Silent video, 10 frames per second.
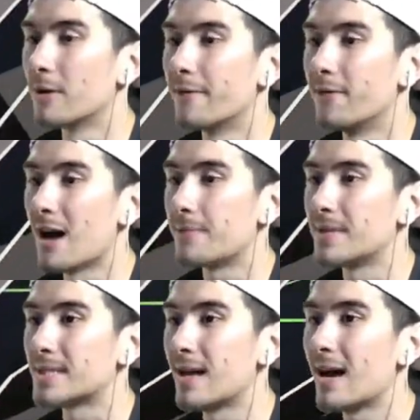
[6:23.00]
gonna flop
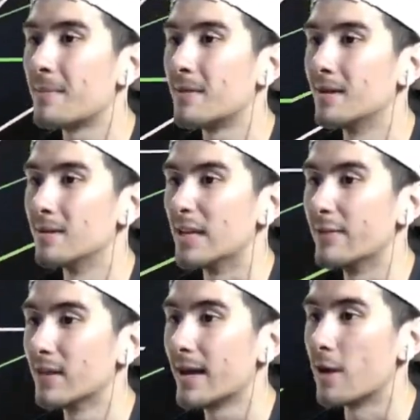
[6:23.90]
this time, leave
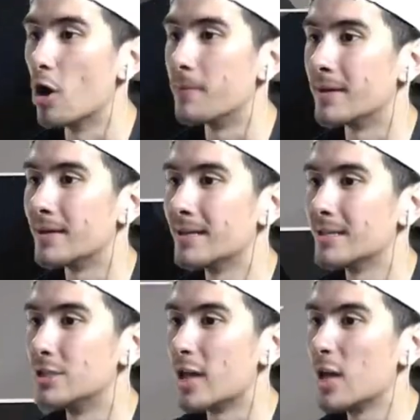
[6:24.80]
the lane open.
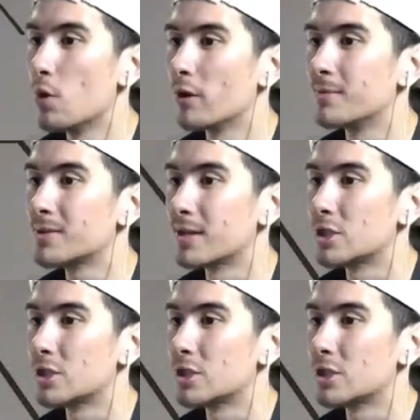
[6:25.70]
Jay Williams gonna